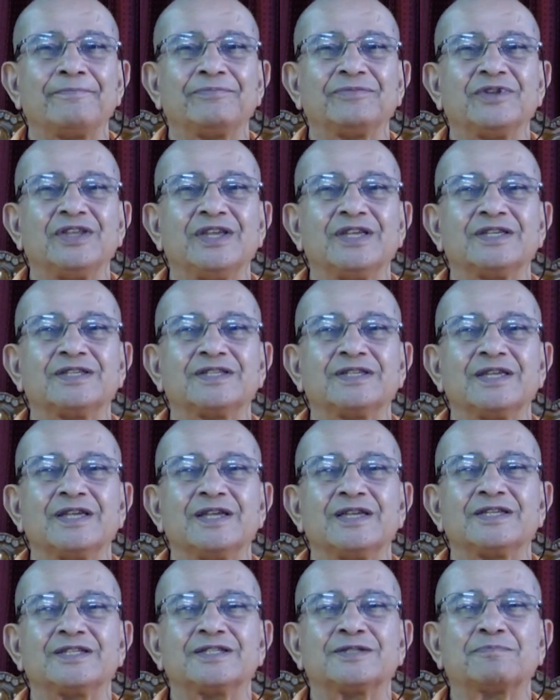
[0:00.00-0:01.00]
these
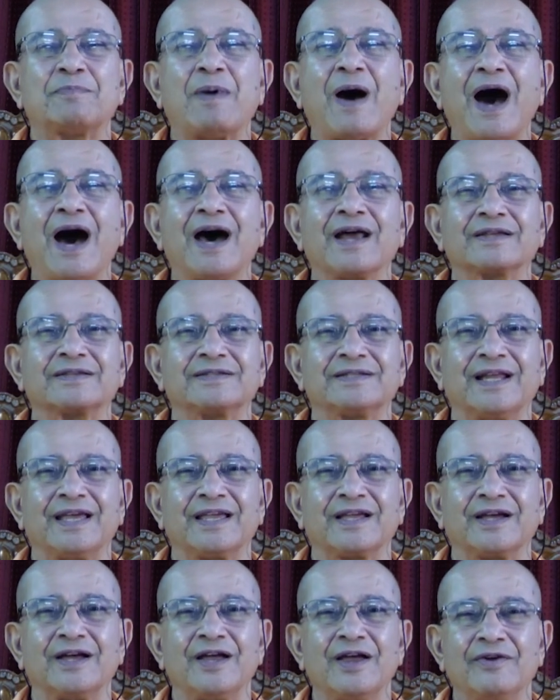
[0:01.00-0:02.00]
sparks, like